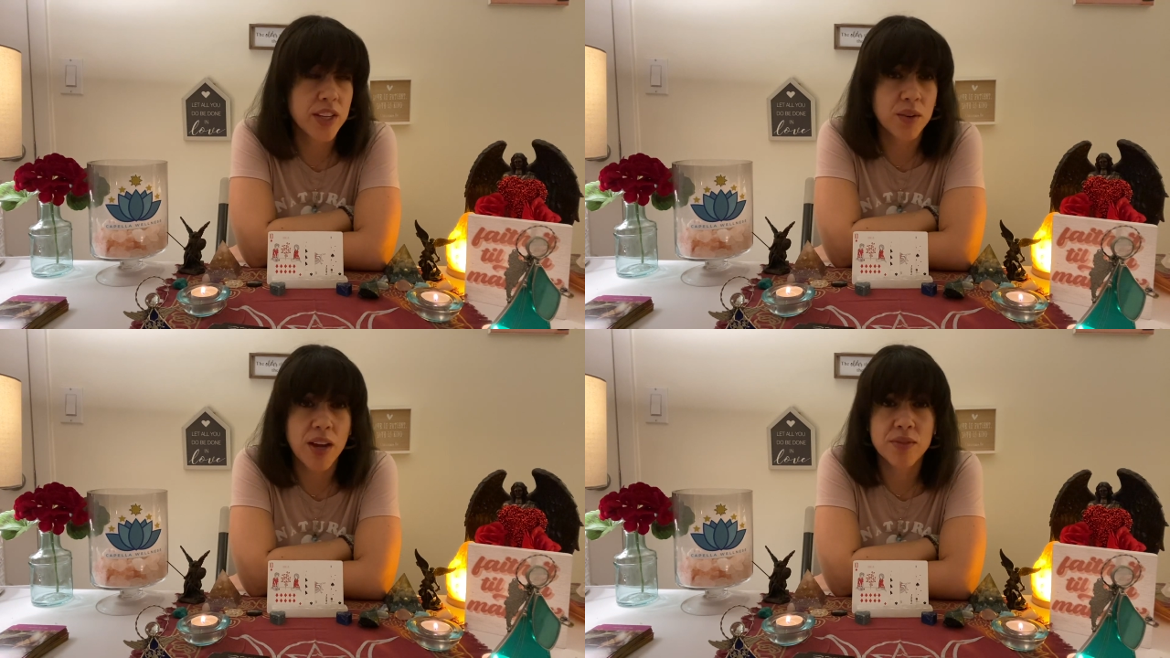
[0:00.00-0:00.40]

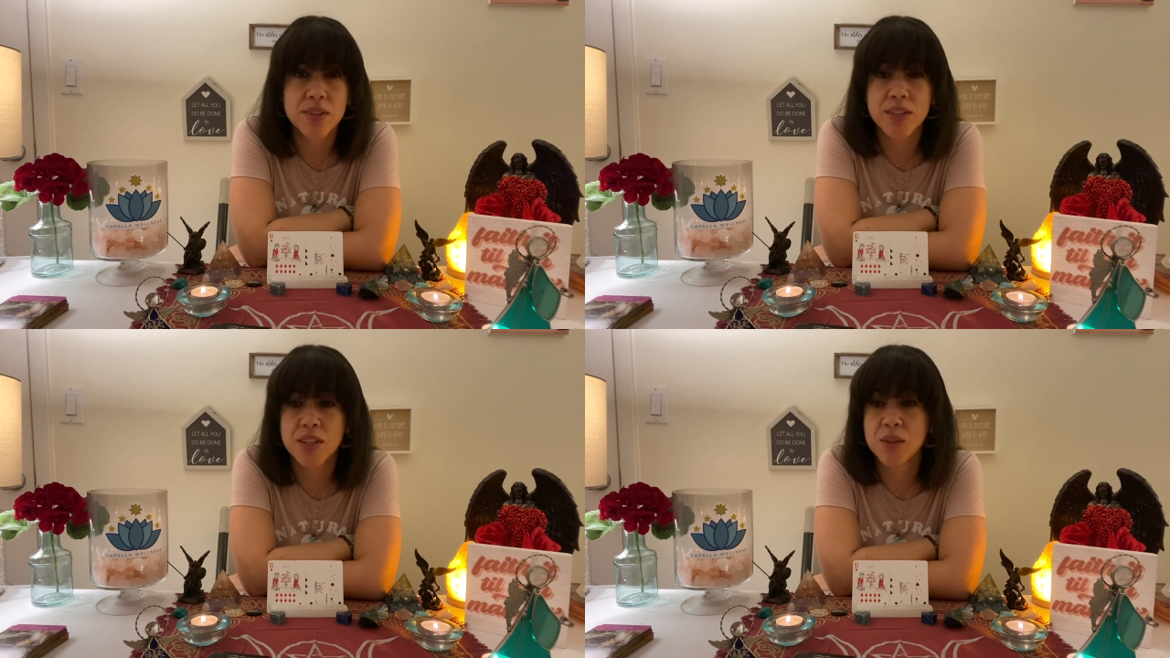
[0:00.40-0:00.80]
They don't have to
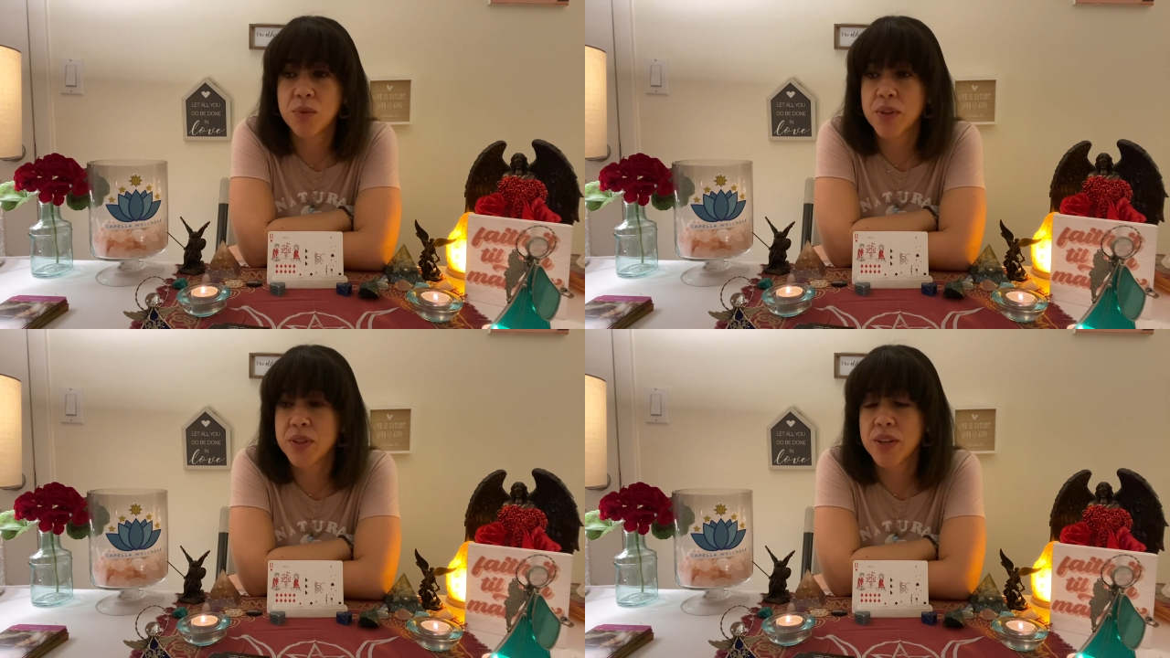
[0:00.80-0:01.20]
deal
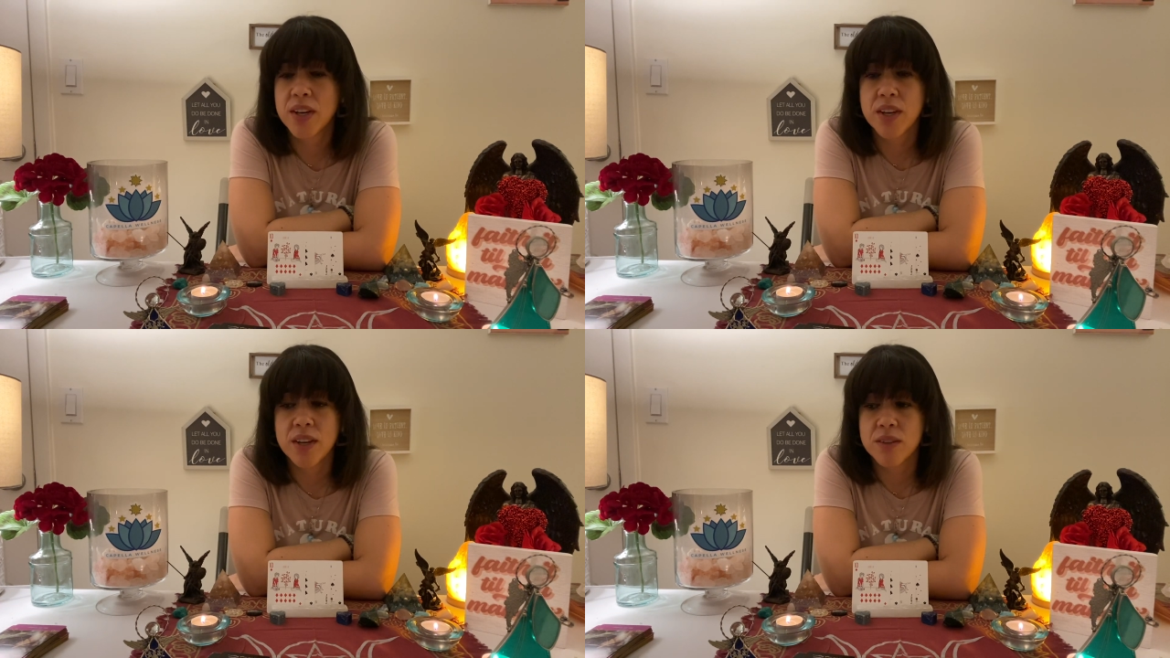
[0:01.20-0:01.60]
with
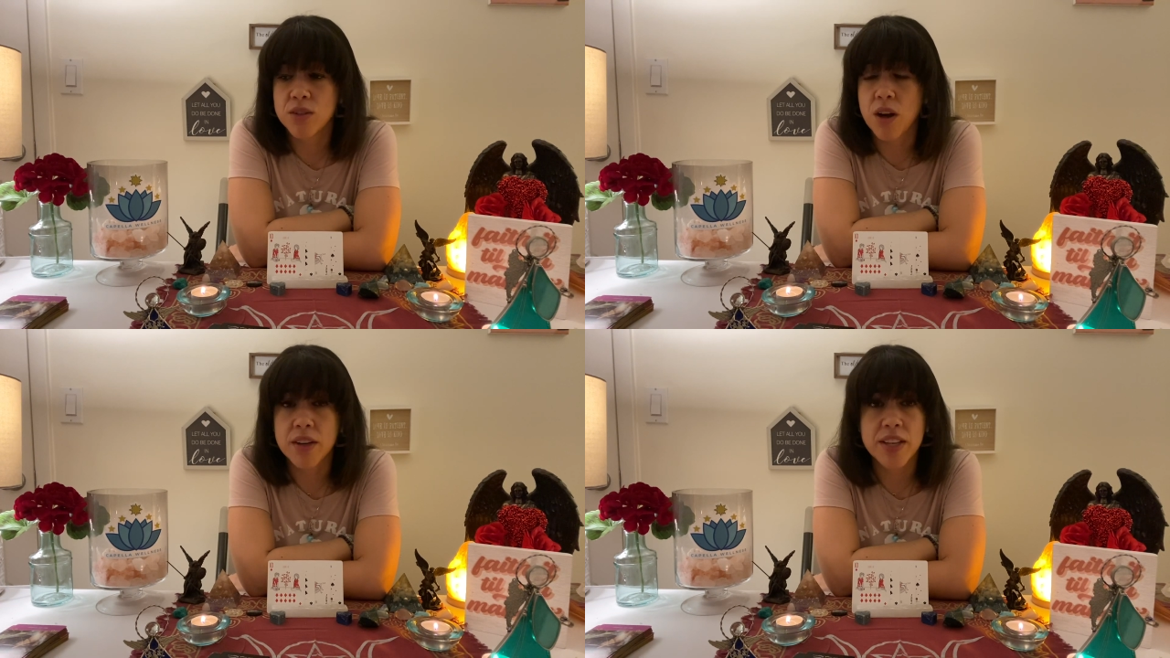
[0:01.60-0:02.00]

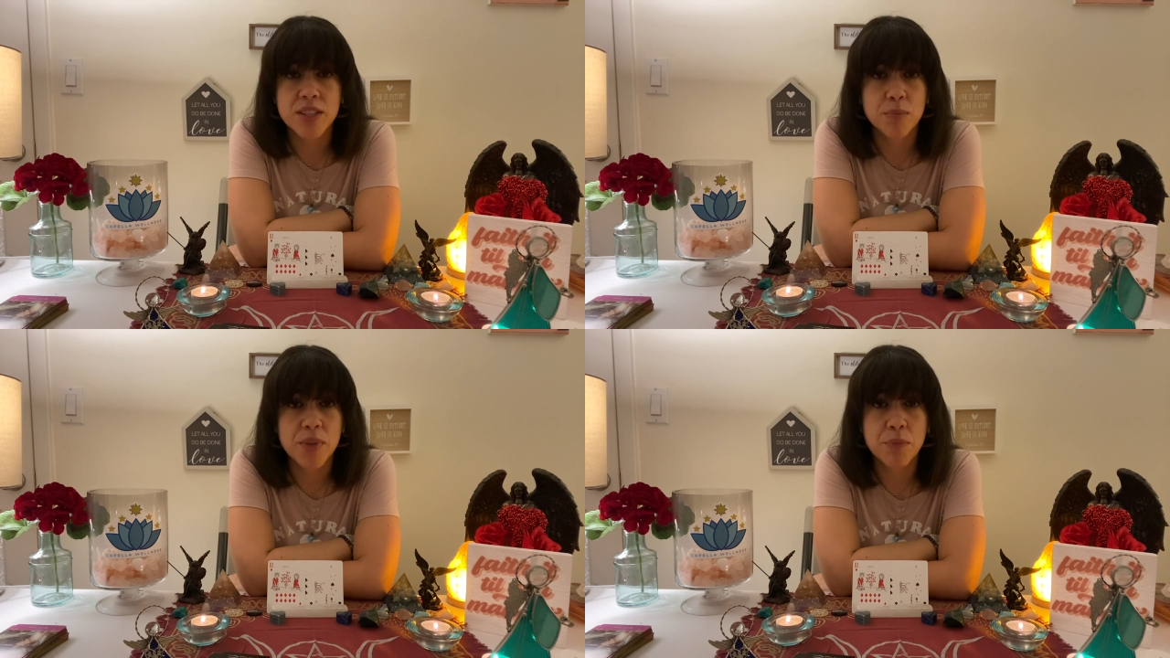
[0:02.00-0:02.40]
talking
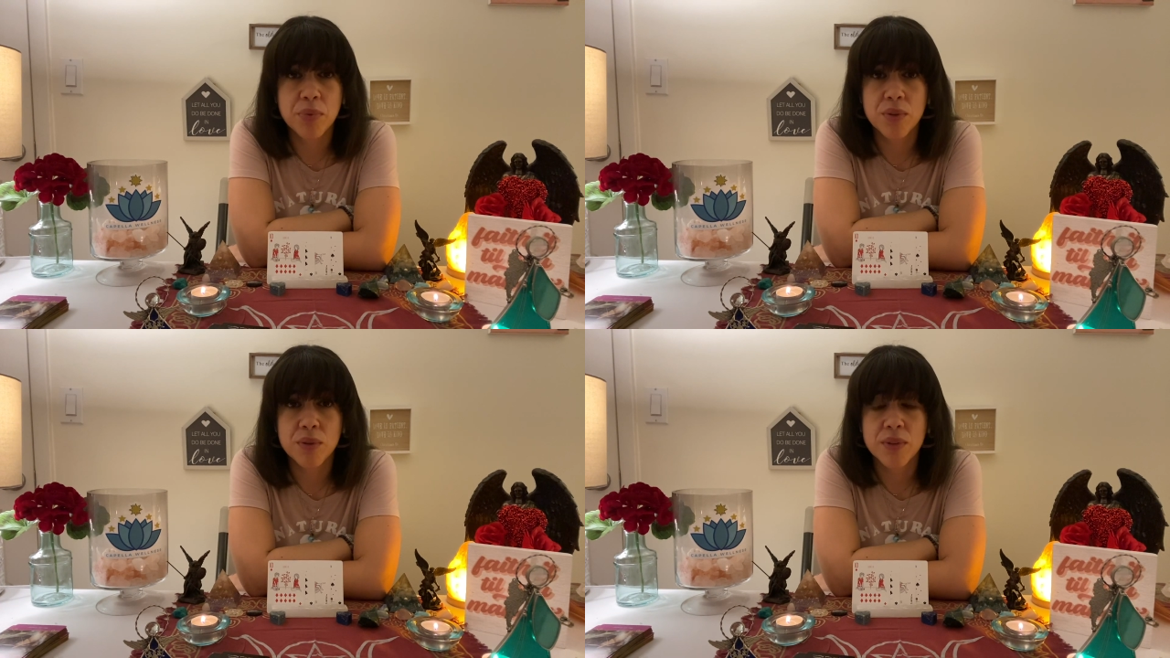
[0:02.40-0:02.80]
to
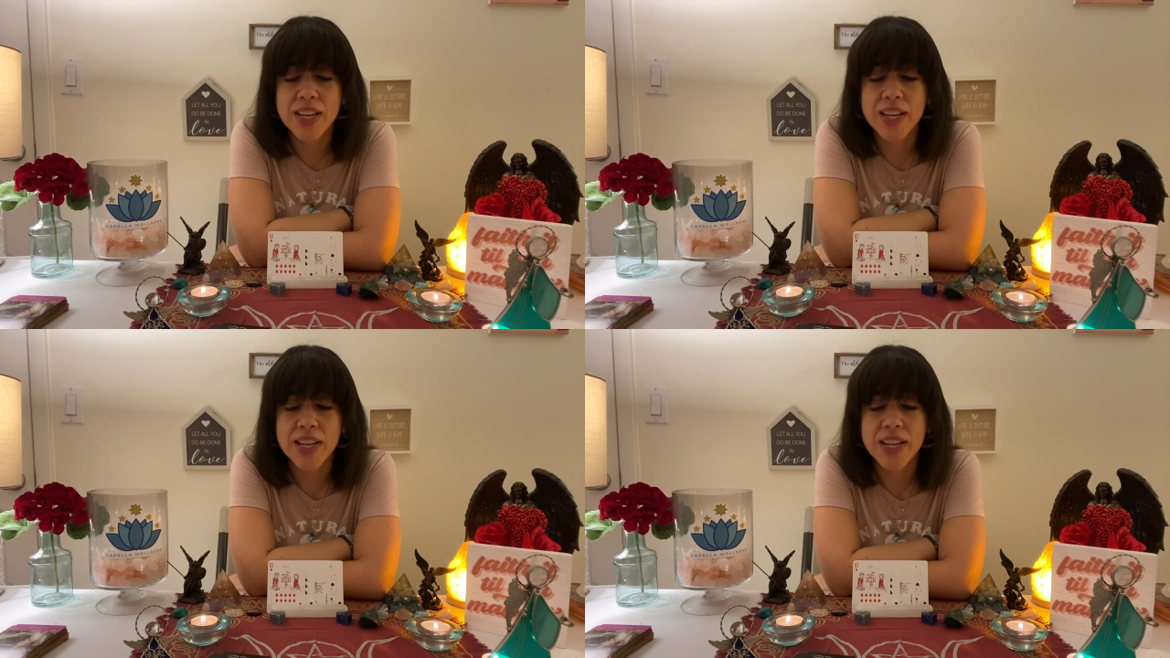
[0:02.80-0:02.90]
people.